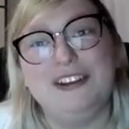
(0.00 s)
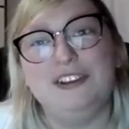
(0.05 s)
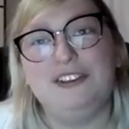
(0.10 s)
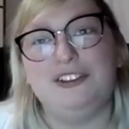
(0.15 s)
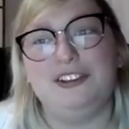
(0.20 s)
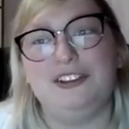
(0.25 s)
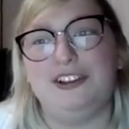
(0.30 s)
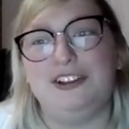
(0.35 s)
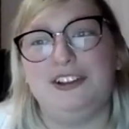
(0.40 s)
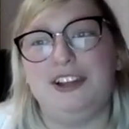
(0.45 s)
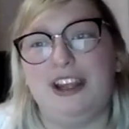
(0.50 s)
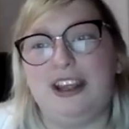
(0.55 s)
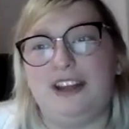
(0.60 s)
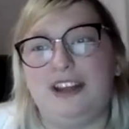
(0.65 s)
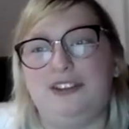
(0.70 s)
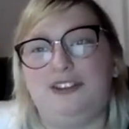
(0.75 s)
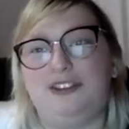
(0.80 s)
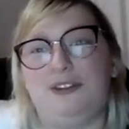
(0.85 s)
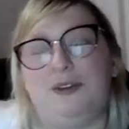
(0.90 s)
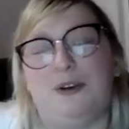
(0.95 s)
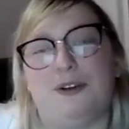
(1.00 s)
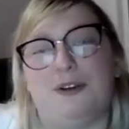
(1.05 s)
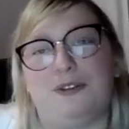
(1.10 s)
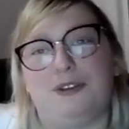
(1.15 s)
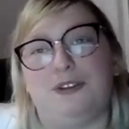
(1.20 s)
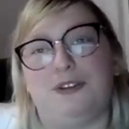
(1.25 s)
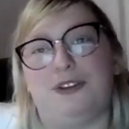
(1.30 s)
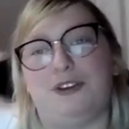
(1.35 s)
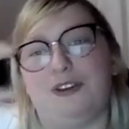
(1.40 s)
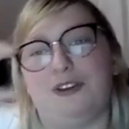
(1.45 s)
She hands you
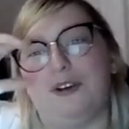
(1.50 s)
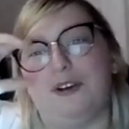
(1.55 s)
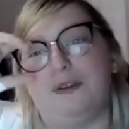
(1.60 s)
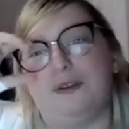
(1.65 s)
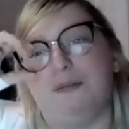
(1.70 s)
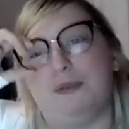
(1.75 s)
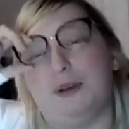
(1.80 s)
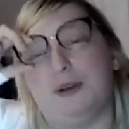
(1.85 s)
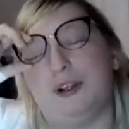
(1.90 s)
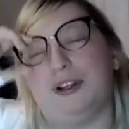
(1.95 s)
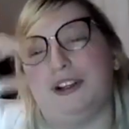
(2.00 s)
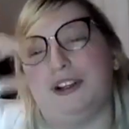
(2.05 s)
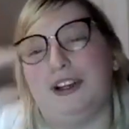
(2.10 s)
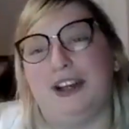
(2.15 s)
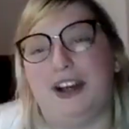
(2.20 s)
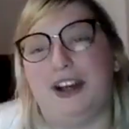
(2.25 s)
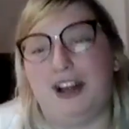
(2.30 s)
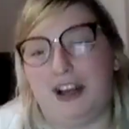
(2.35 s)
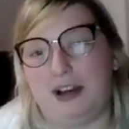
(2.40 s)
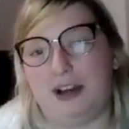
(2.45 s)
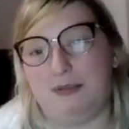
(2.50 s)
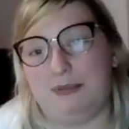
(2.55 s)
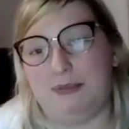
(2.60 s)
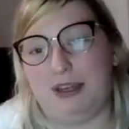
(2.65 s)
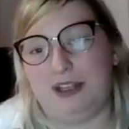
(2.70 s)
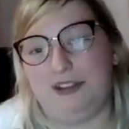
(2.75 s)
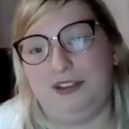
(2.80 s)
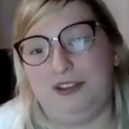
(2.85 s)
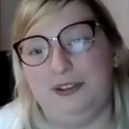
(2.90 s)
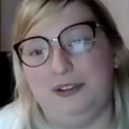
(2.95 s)
over the notebook,
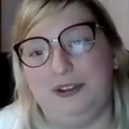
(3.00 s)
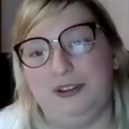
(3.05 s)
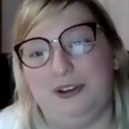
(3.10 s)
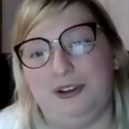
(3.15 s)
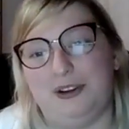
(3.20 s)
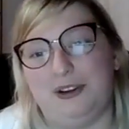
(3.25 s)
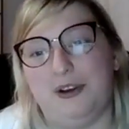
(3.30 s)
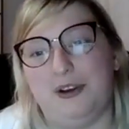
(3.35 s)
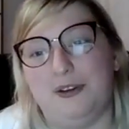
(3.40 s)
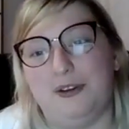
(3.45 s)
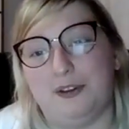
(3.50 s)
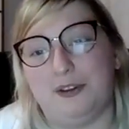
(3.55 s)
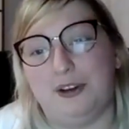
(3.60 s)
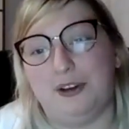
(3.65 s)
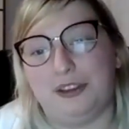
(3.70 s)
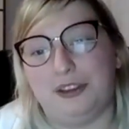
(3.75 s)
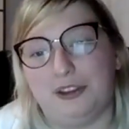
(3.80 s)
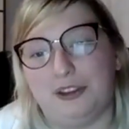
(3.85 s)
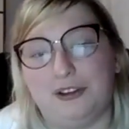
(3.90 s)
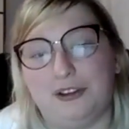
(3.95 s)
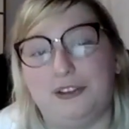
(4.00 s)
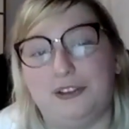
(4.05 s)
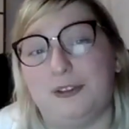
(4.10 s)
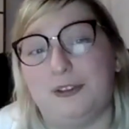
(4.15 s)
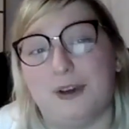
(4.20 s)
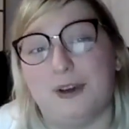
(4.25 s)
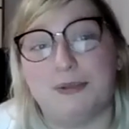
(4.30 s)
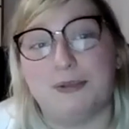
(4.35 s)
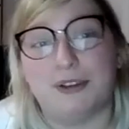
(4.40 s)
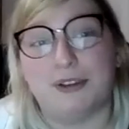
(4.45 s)
and you look over, and the
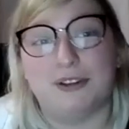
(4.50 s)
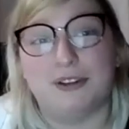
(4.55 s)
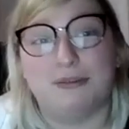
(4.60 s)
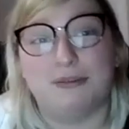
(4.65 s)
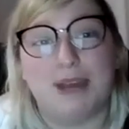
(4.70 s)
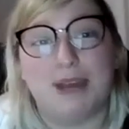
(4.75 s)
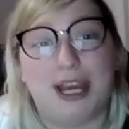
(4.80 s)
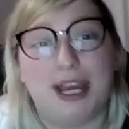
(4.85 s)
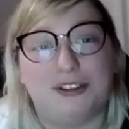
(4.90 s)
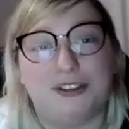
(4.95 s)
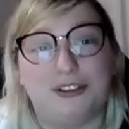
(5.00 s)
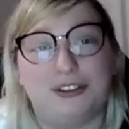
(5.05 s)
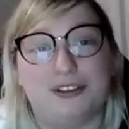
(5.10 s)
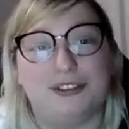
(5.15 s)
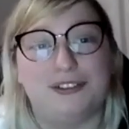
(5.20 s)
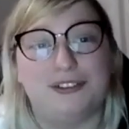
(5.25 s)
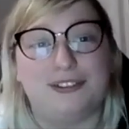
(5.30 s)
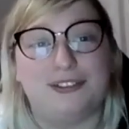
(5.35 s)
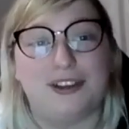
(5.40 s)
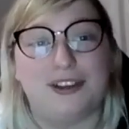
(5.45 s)
description matches.